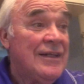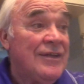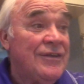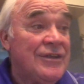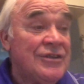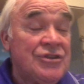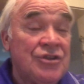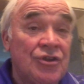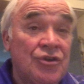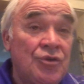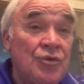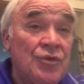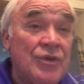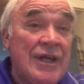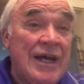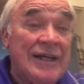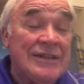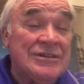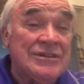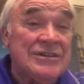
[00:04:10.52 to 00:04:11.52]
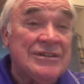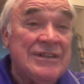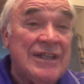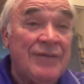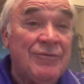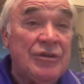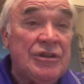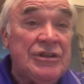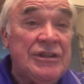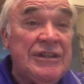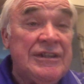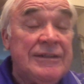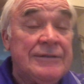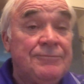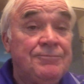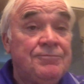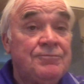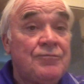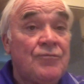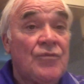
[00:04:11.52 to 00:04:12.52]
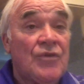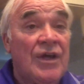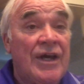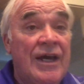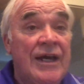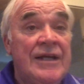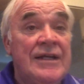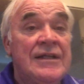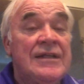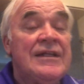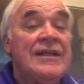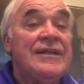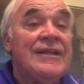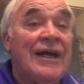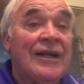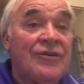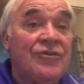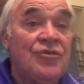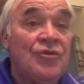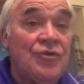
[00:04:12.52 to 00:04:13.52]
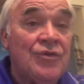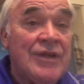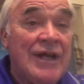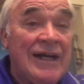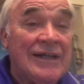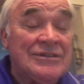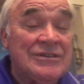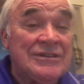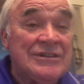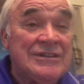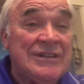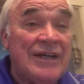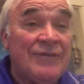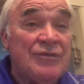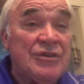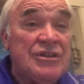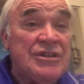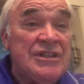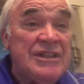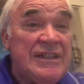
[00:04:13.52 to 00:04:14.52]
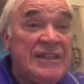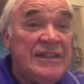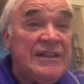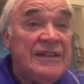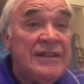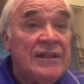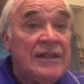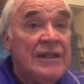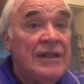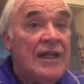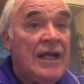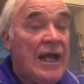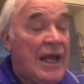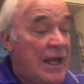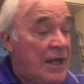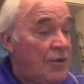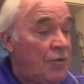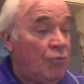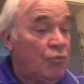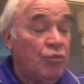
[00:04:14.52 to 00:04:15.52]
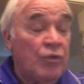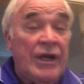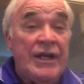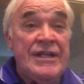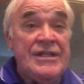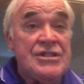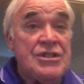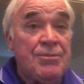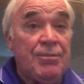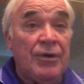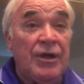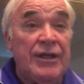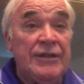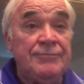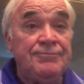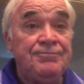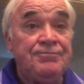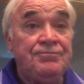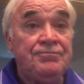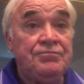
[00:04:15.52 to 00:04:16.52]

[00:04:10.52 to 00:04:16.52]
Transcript: is a 2017, okay? Now the 2017, rainy spring,